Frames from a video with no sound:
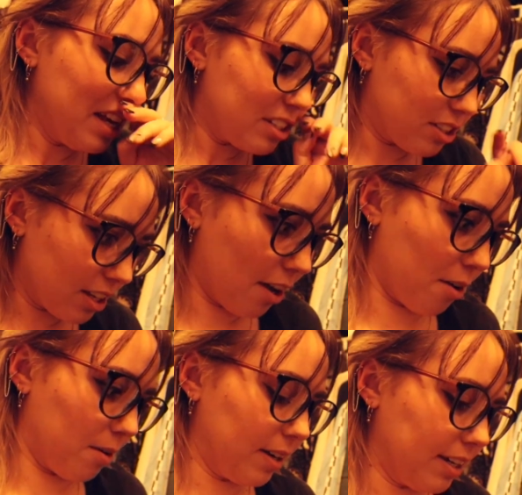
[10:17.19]

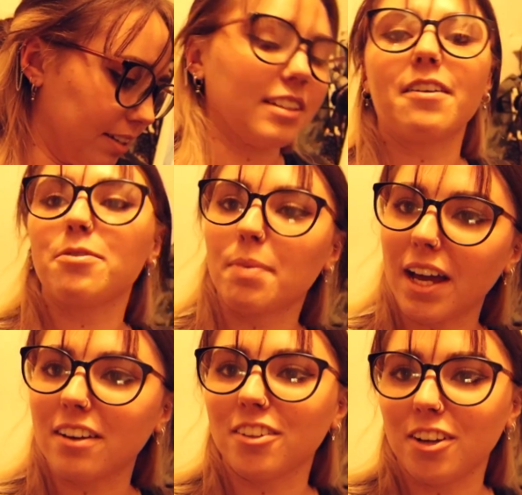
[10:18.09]
So I have to pick
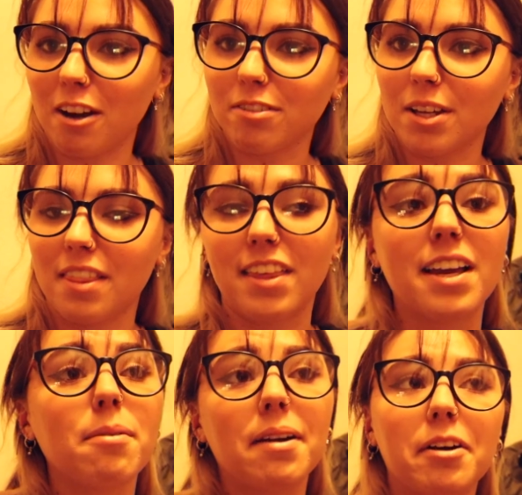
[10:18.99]
out another outfit. I
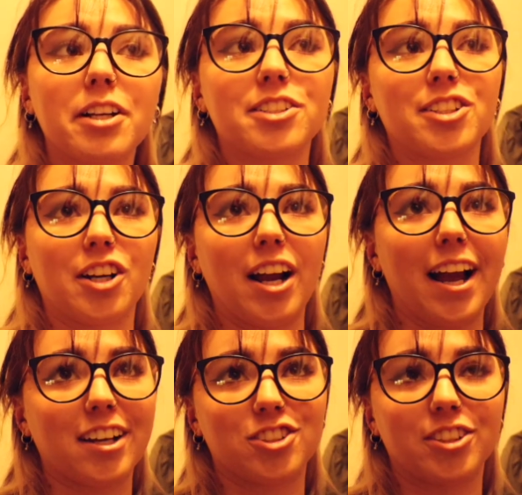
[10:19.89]
think I might wear a skirt
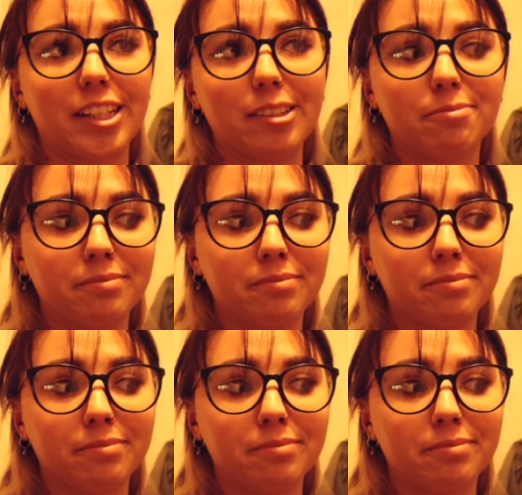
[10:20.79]
actually.